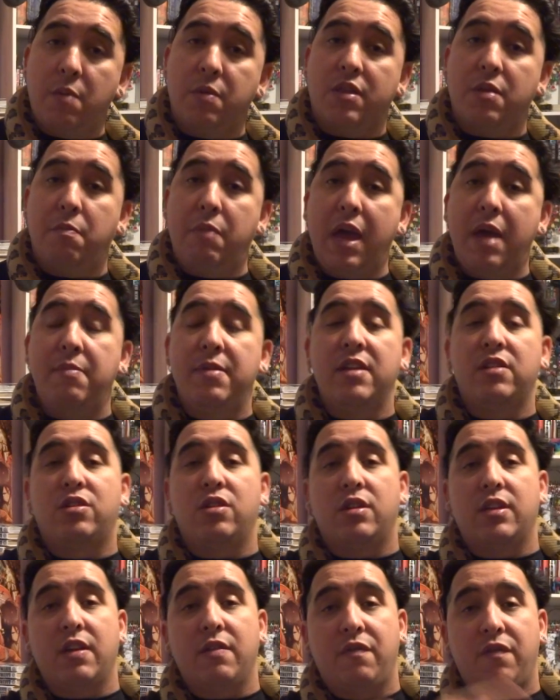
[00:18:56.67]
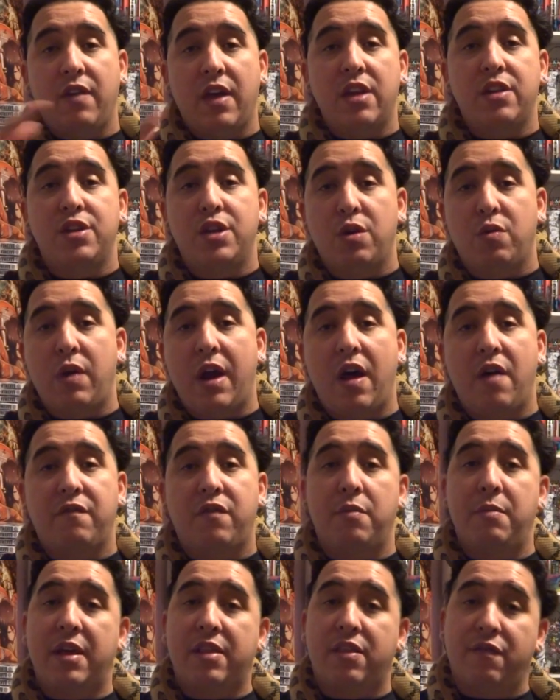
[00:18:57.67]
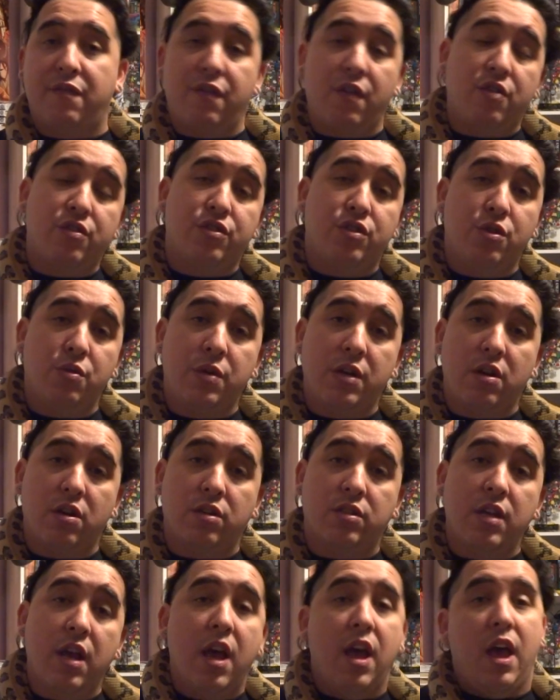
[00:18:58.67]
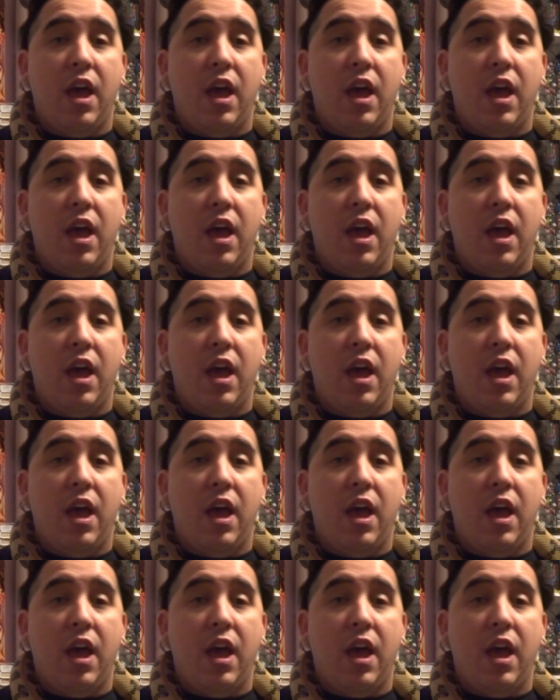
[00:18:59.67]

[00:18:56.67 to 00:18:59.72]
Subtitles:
With a baby, it's going to get fed year-round for about the first 2 years.